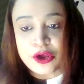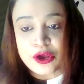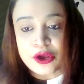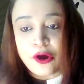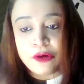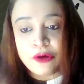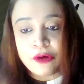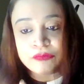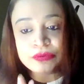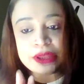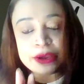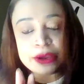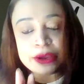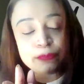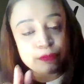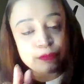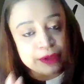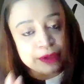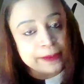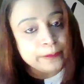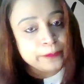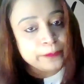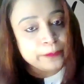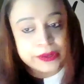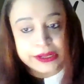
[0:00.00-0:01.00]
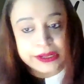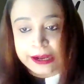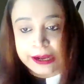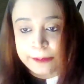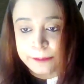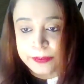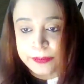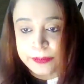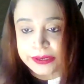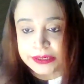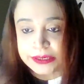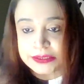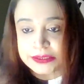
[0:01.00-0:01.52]
of the web
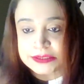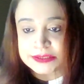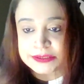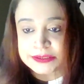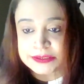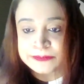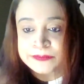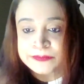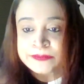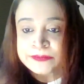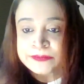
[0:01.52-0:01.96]
components